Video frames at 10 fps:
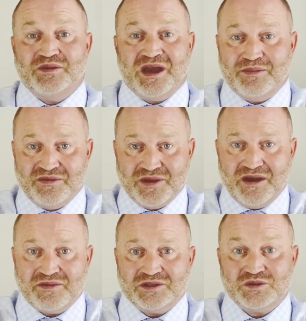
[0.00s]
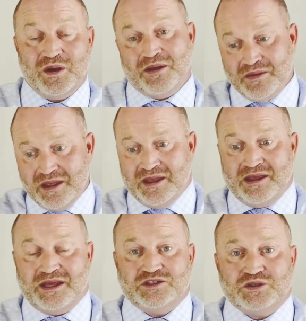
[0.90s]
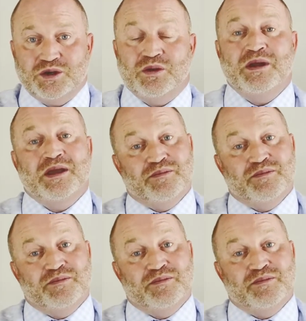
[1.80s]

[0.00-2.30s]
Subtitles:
type of coverage. Well, that's true.